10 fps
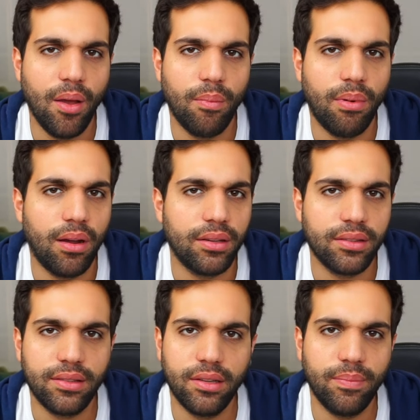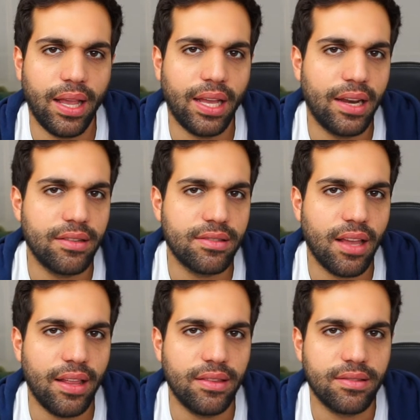but it didn't make any
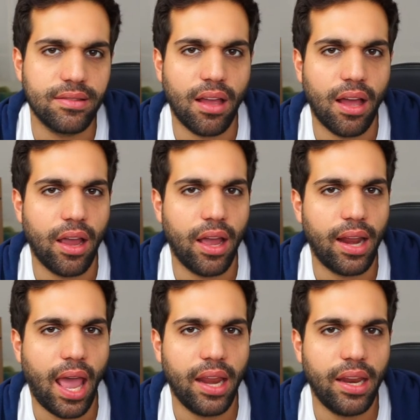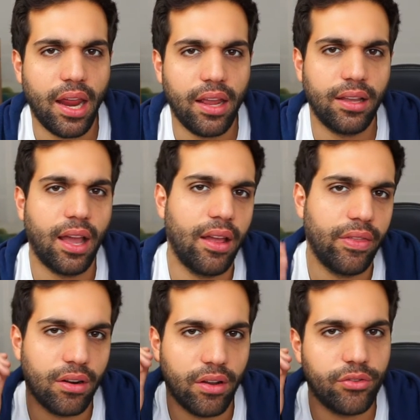sense. I had a headache
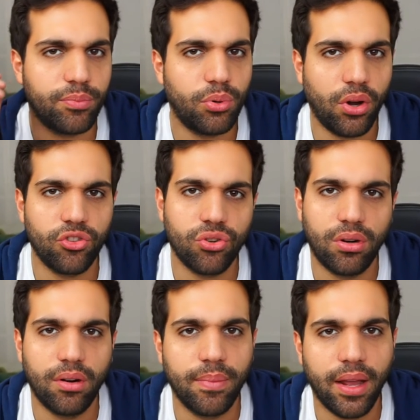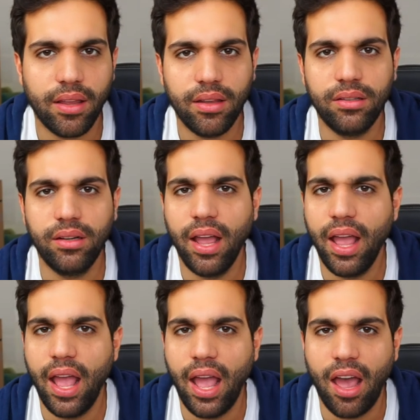and a lot of pressure on my ear,
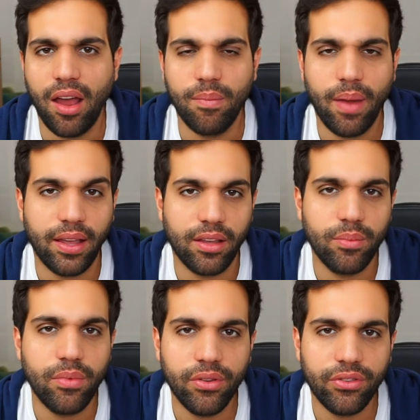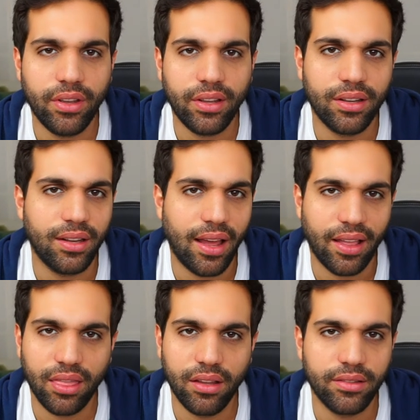and making music
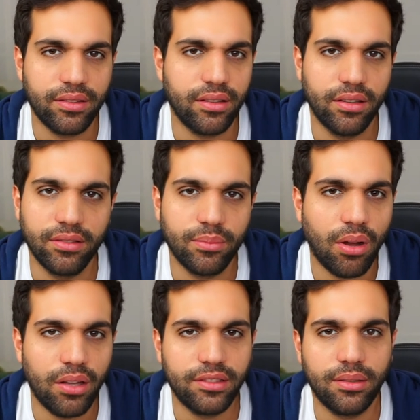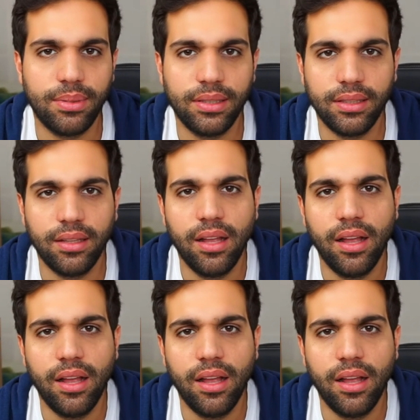like this isn't possible.